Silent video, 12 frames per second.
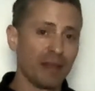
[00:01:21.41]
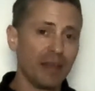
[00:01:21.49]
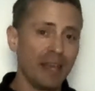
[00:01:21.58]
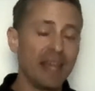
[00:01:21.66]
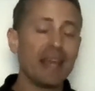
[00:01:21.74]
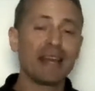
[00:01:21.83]

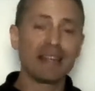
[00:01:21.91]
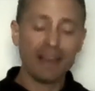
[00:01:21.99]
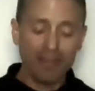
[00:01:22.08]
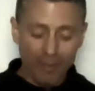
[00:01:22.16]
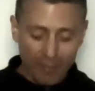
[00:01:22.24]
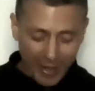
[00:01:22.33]
He had
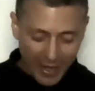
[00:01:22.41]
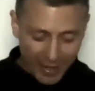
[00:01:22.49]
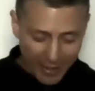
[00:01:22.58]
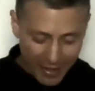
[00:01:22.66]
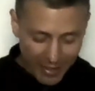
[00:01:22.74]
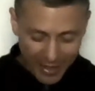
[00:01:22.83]
given me
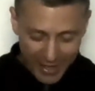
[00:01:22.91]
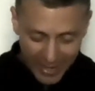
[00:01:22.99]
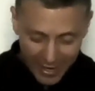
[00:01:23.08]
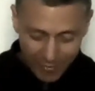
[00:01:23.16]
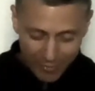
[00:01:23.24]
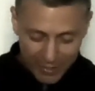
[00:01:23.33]
the
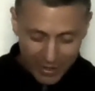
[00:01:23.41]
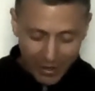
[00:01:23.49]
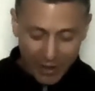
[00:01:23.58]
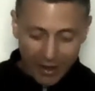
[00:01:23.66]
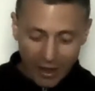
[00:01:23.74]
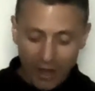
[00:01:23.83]
gift
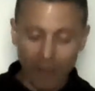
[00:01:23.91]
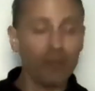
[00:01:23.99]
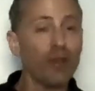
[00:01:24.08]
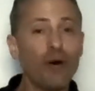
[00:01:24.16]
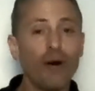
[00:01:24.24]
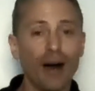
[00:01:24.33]
of
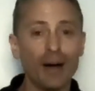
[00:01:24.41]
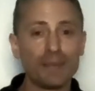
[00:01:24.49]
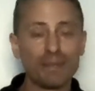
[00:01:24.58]
aloha.